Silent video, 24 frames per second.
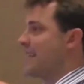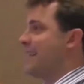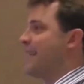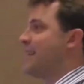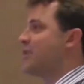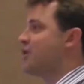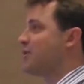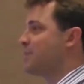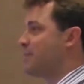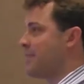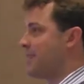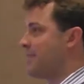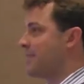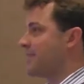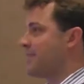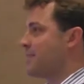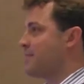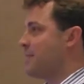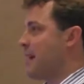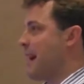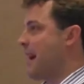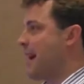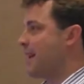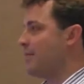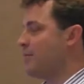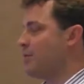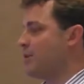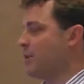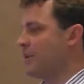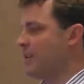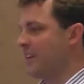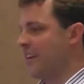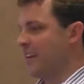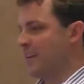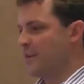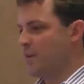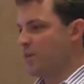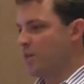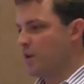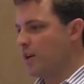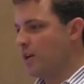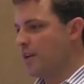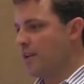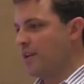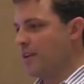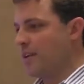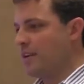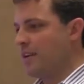each piece compatible. And
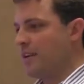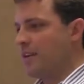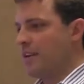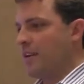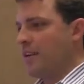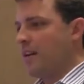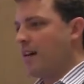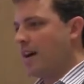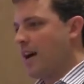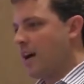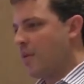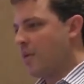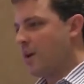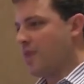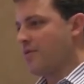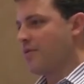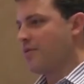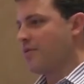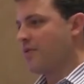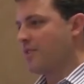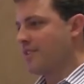really, I went through the